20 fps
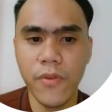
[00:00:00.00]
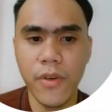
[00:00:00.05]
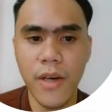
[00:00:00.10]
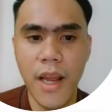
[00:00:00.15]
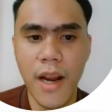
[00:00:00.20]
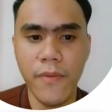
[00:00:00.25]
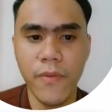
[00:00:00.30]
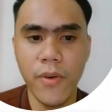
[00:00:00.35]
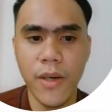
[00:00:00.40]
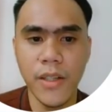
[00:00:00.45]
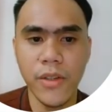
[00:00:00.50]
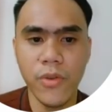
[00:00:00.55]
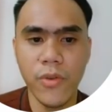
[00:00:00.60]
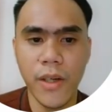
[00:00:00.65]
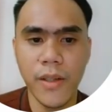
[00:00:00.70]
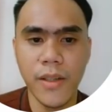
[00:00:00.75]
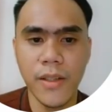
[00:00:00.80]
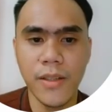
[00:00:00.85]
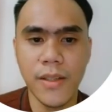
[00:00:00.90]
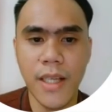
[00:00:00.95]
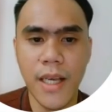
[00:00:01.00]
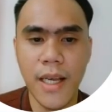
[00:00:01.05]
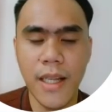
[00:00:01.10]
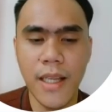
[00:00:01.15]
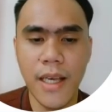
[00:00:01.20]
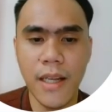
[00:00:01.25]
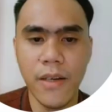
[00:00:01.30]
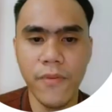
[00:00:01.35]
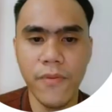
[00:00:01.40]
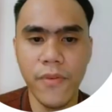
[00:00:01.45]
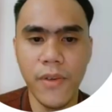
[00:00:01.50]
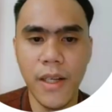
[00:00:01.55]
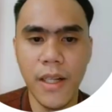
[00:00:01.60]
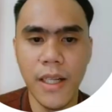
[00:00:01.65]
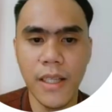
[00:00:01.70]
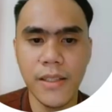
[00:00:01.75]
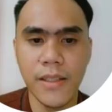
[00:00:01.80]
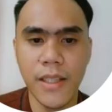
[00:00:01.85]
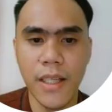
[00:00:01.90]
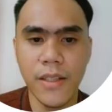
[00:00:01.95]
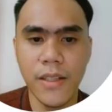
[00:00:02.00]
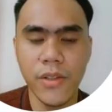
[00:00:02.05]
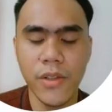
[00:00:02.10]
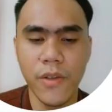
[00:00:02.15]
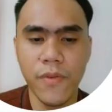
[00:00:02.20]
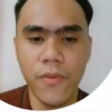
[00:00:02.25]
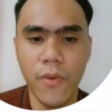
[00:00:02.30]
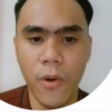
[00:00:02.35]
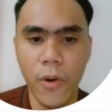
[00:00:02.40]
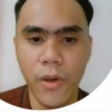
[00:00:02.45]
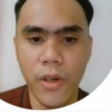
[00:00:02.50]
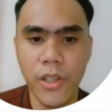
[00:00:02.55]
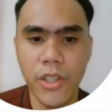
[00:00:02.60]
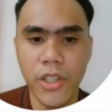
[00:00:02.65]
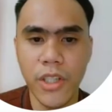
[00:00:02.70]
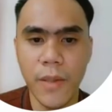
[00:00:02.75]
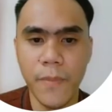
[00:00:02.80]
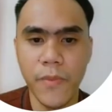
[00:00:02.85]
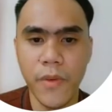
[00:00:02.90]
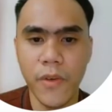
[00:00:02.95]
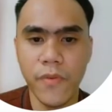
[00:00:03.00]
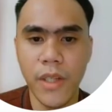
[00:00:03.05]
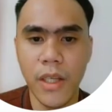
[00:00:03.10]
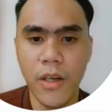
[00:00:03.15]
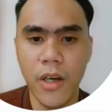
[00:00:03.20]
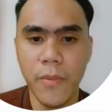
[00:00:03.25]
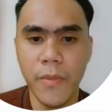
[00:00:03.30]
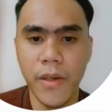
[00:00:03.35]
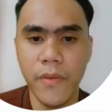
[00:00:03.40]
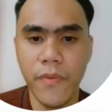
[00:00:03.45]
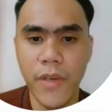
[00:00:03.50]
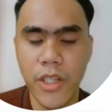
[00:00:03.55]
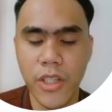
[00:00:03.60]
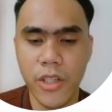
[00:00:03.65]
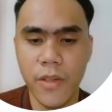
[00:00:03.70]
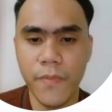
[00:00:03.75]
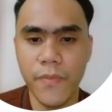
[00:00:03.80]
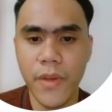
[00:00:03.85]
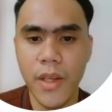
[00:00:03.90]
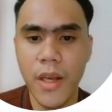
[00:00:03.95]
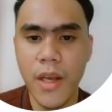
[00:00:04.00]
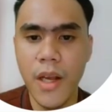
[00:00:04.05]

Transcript: for everyone to understand and feel a sense of ownership of the common vision.